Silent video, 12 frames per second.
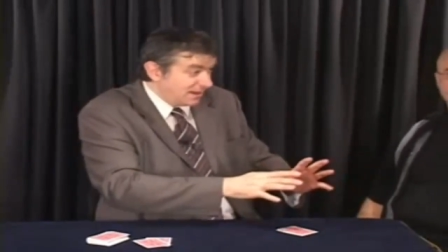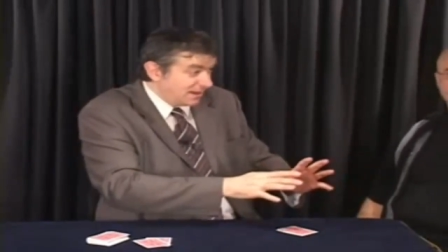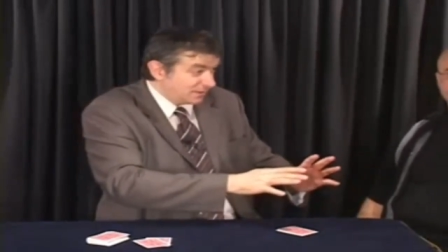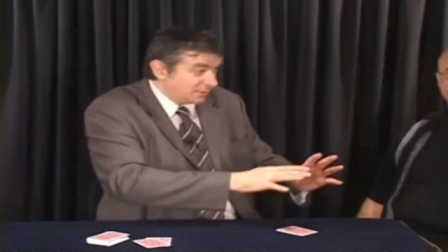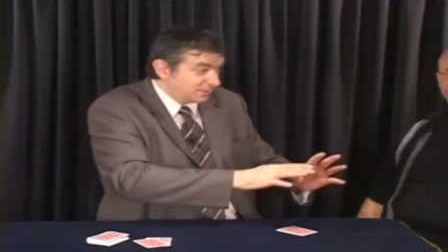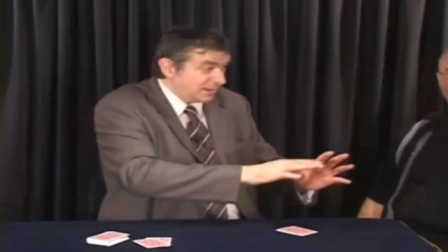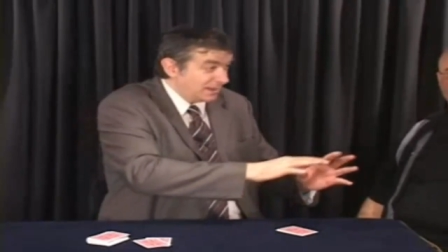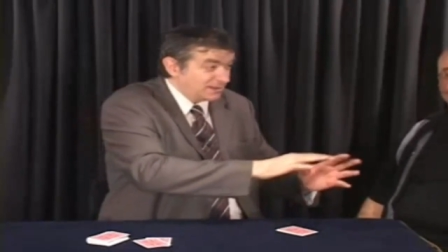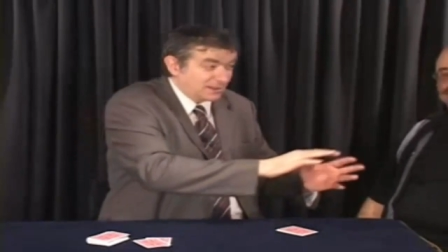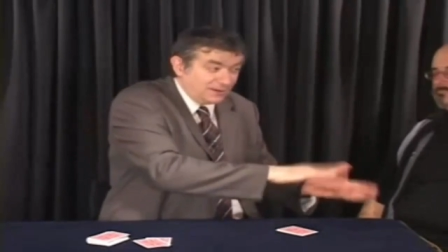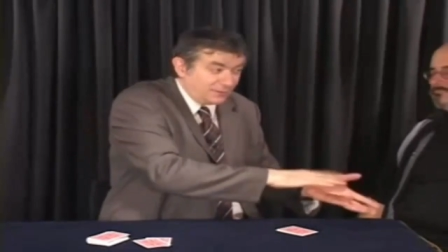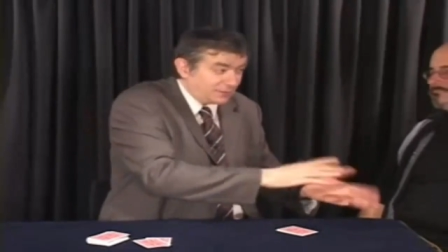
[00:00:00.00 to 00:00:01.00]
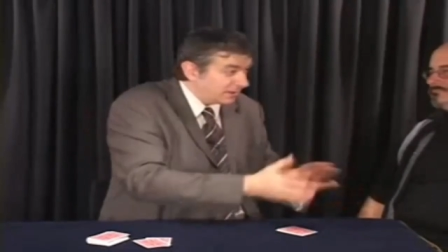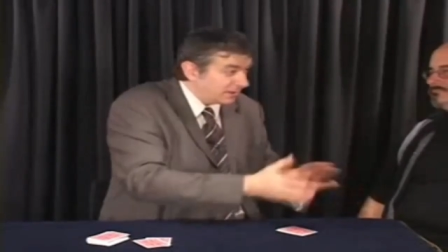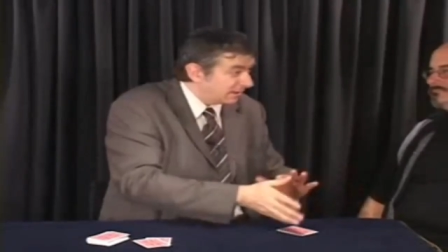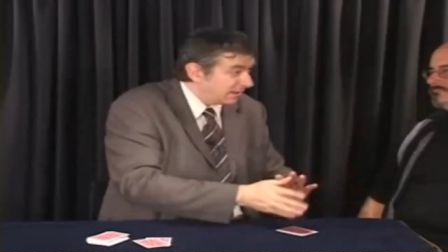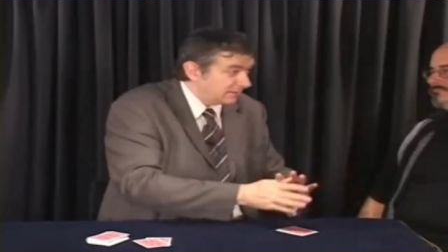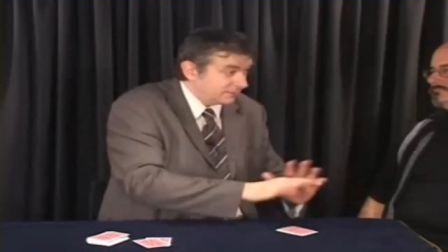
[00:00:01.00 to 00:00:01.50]
contains a
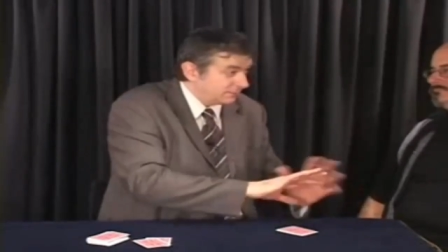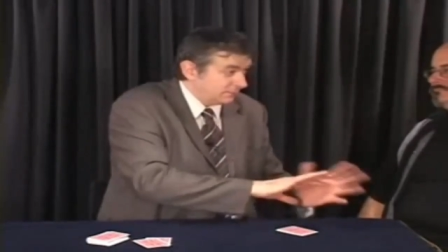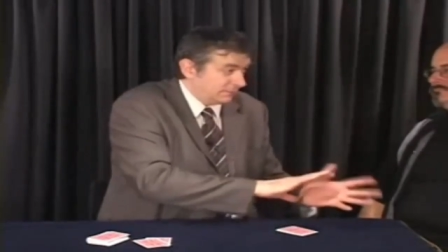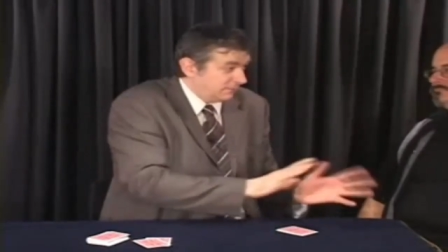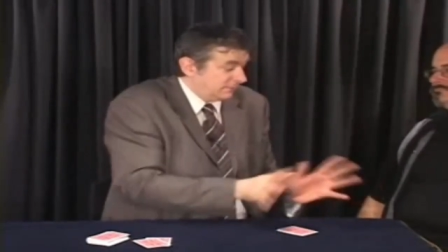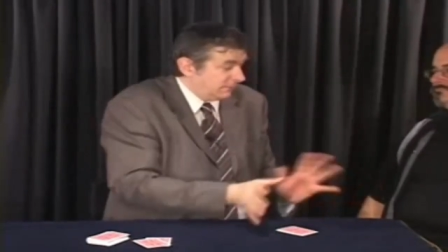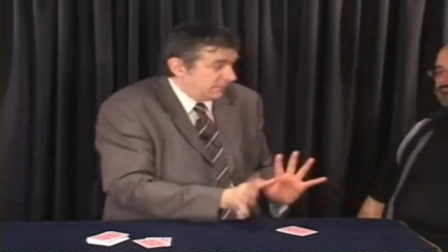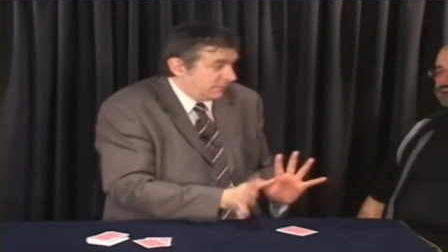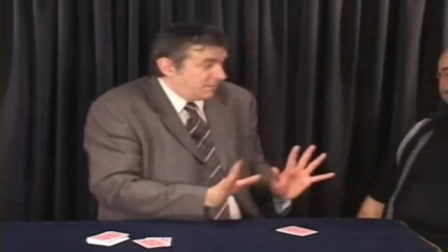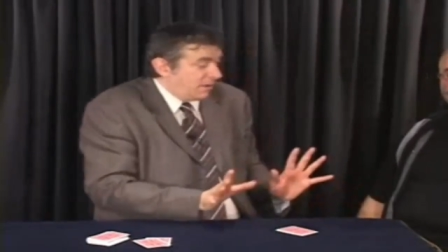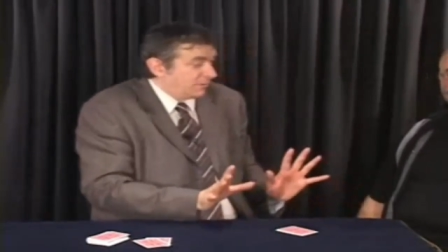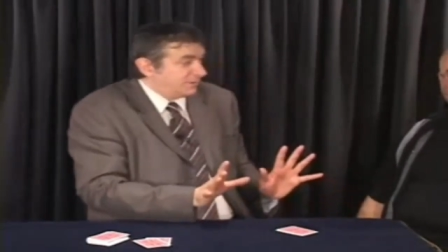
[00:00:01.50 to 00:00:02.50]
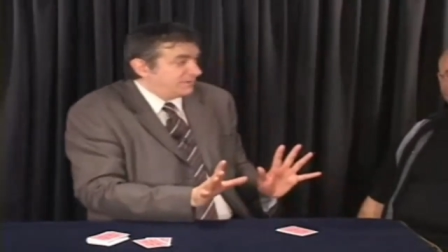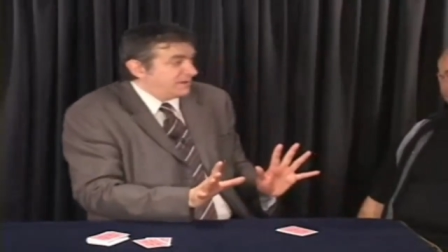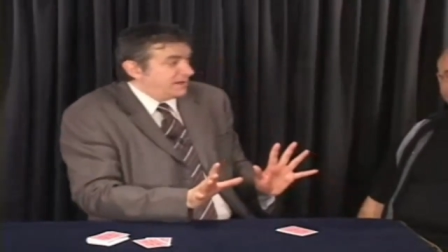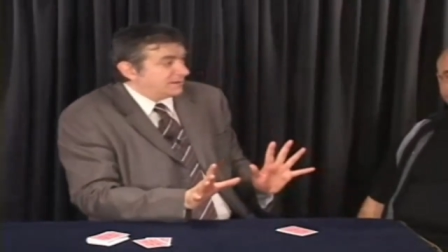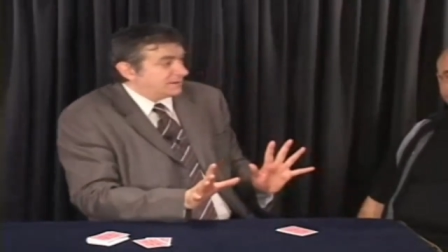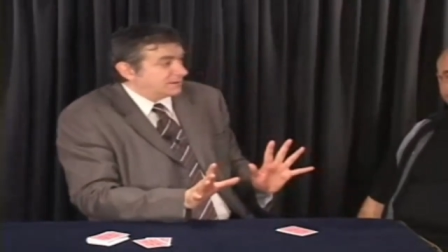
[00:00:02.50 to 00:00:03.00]
different amount of
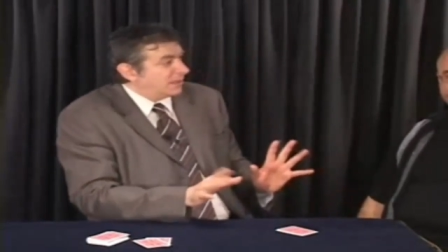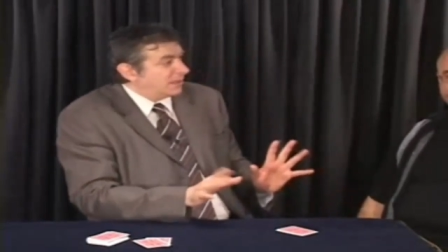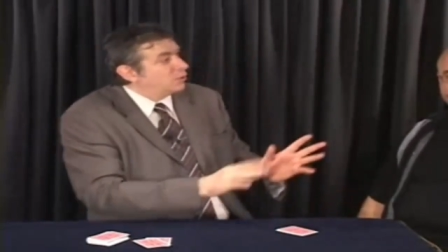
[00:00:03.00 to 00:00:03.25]
letters, and